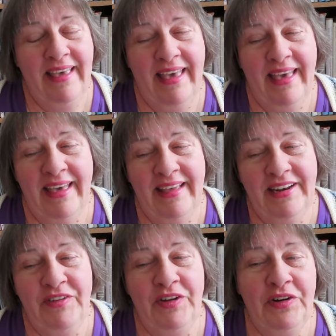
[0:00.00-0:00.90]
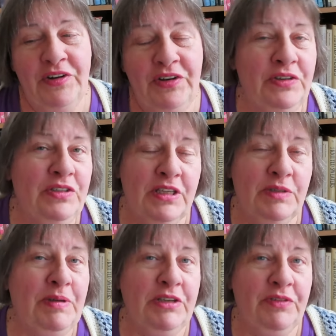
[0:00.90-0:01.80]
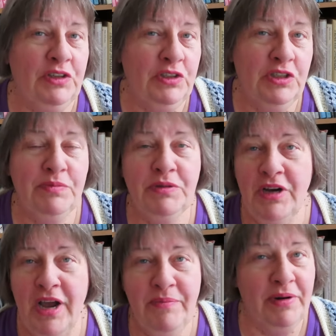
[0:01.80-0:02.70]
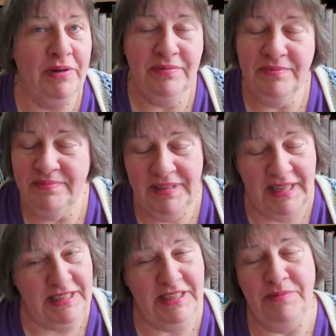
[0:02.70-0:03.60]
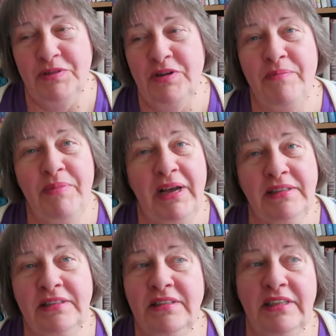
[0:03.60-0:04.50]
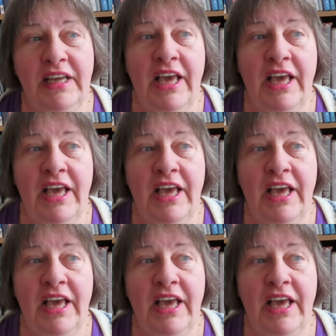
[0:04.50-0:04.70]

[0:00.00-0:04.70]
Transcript: And if you're a new, especially if you're a new subscriber, hit the subscribe button.